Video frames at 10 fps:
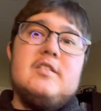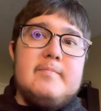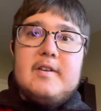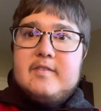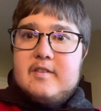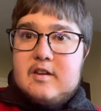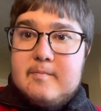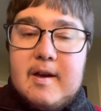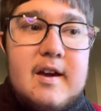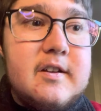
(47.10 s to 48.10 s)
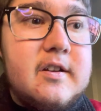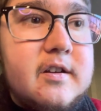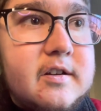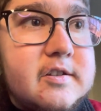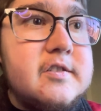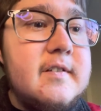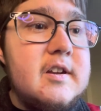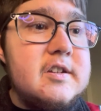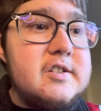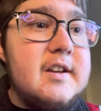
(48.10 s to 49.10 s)
beat the Commanders. You had
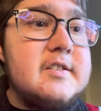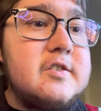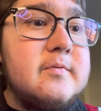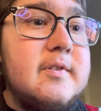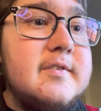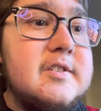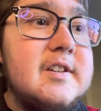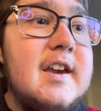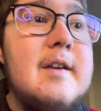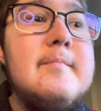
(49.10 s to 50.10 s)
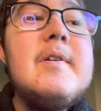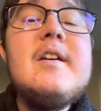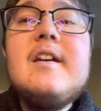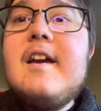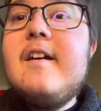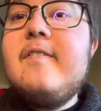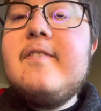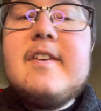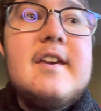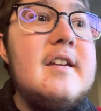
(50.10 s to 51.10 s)
a chance to win this game. And
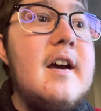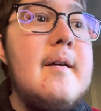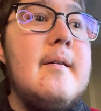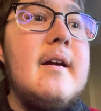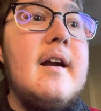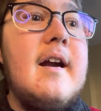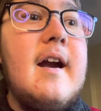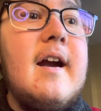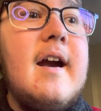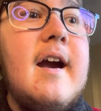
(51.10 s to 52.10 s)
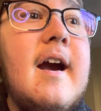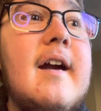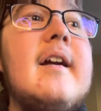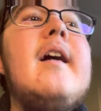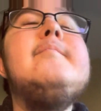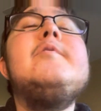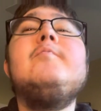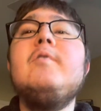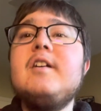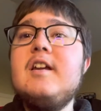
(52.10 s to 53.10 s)
then, I mean,
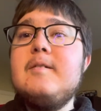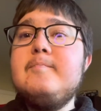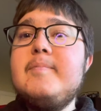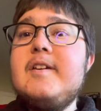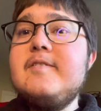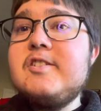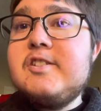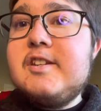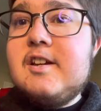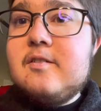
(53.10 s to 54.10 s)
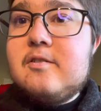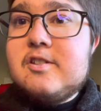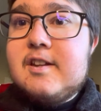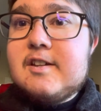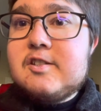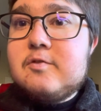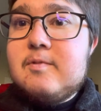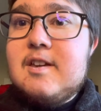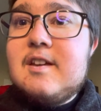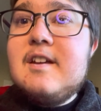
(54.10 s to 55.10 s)
we're going to beat the Steelers next
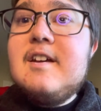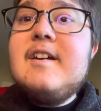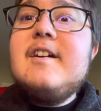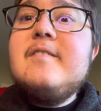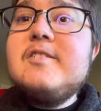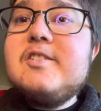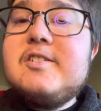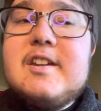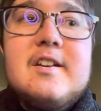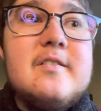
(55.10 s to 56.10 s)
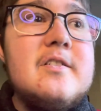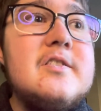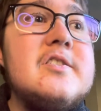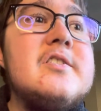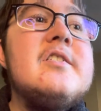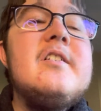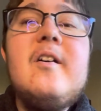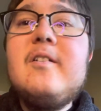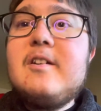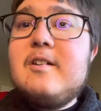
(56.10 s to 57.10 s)
week. The Steelers are